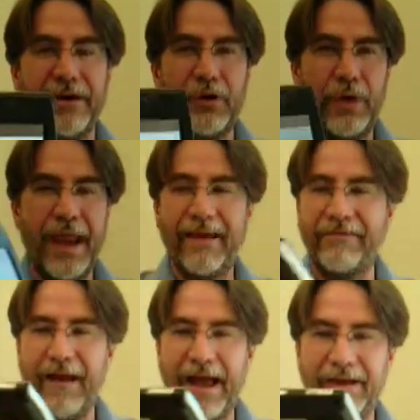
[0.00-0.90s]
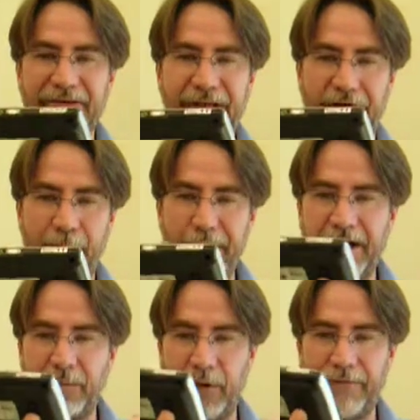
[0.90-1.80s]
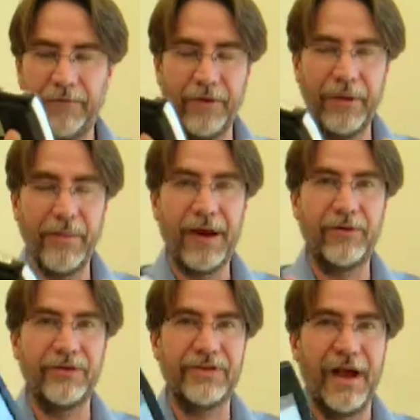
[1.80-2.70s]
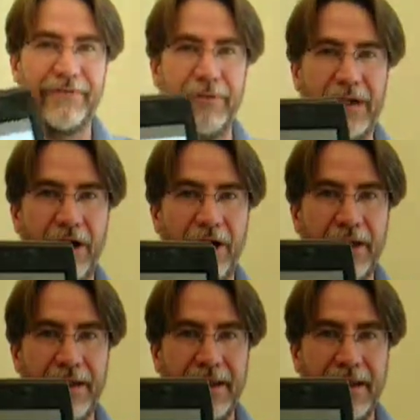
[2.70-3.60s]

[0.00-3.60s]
create files that are readable for the Microsoft Reader,